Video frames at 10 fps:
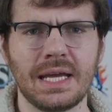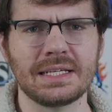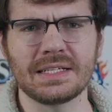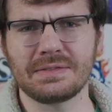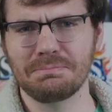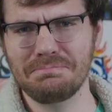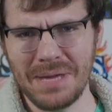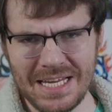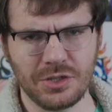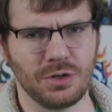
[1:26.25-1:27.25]
and its
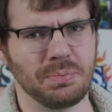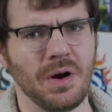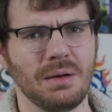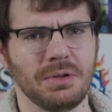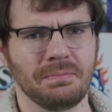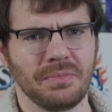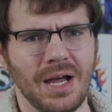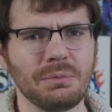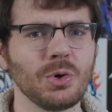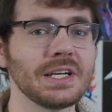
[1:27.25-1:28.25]
major problem,
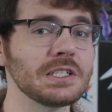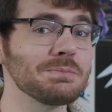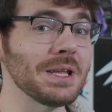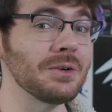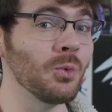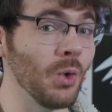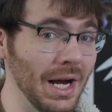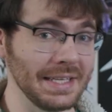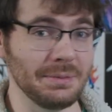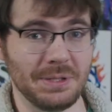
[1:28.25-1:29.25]
I'm going to explain
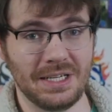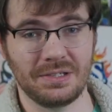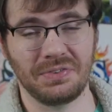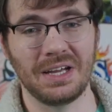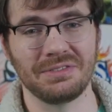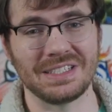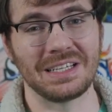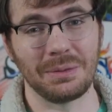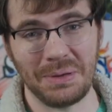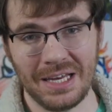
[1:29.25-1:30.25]
why the PS5 is
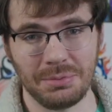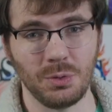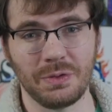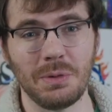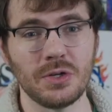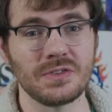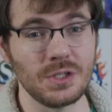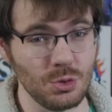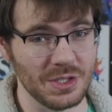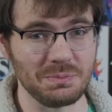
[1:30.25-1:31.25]
incompatible with most
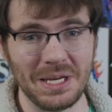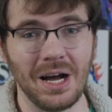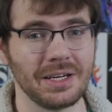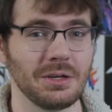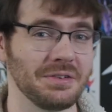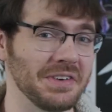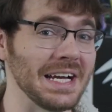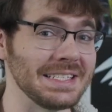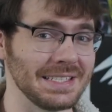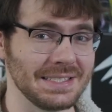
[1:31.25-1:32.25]
USB audio
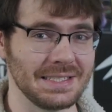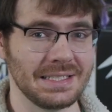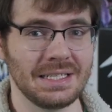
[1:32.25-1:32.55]
devices.